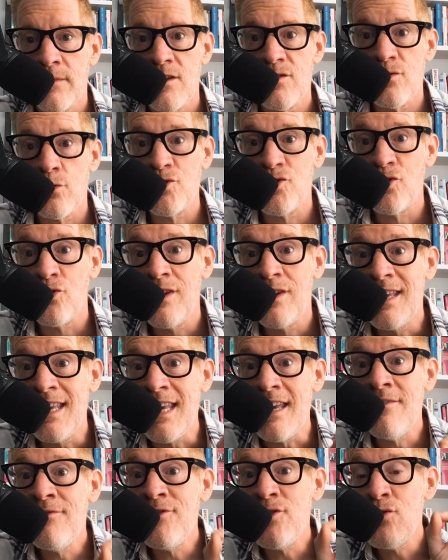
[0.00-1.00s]
So she'll
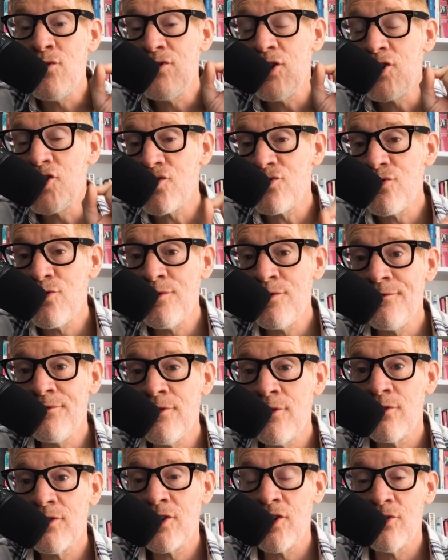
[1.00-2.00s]
give you the
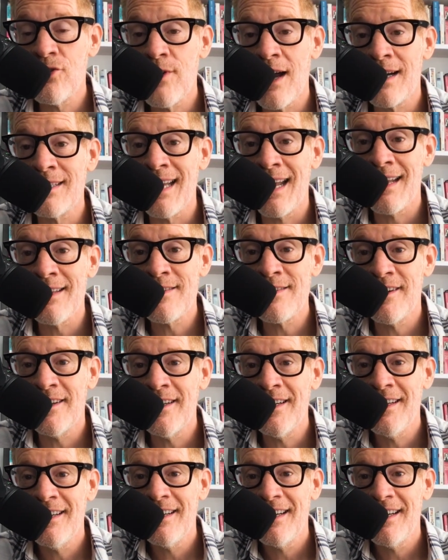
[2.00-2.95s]
truthful, correct answer,